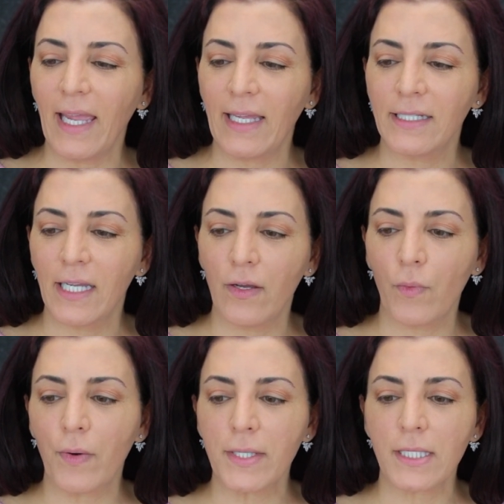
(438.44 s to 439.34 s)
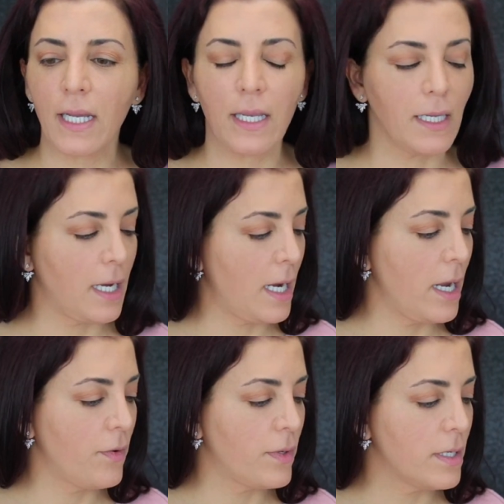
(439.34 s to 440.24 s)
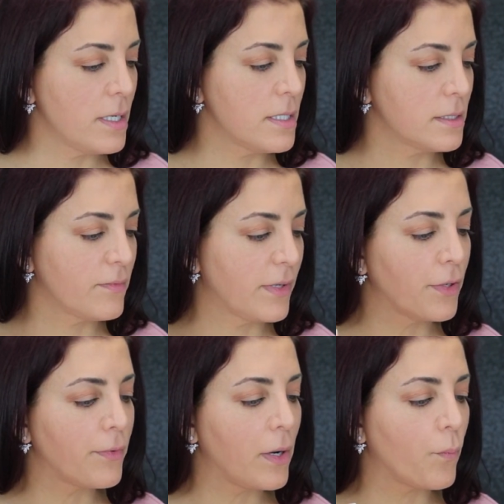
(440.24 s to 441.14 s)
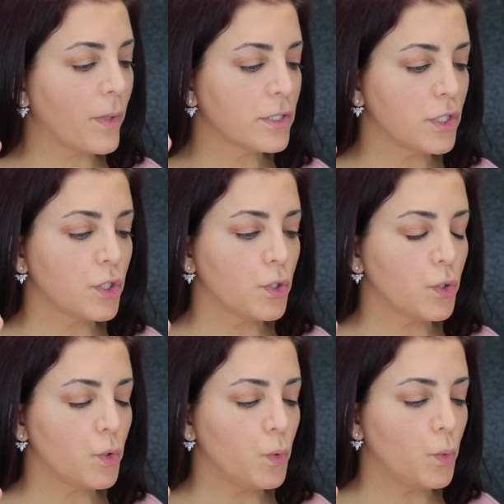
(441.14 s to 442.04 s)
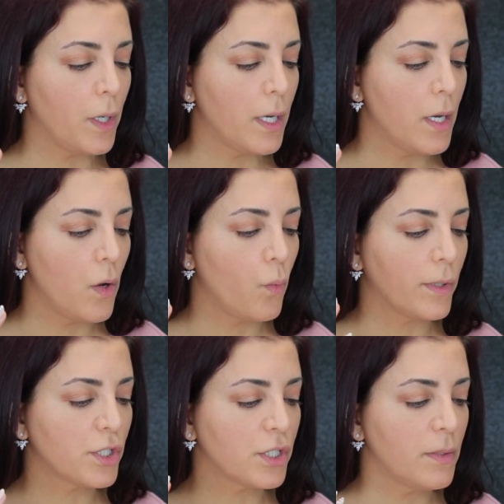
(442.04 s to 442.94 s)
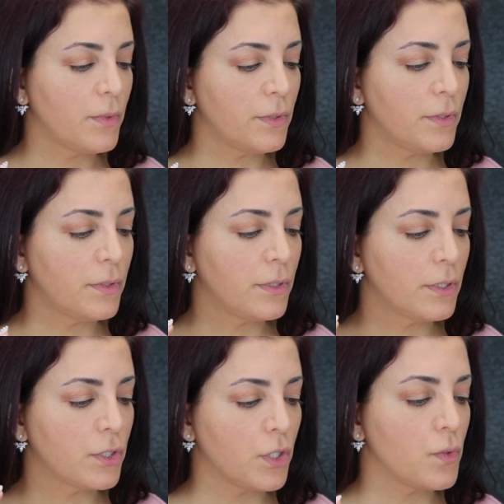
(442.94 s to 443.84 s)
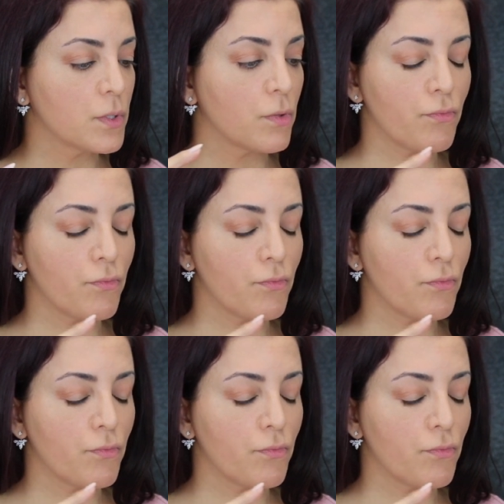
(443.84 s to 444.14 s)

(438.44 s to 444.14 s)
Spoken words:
And where was I? I was figuring out what to do, what shimmer to use.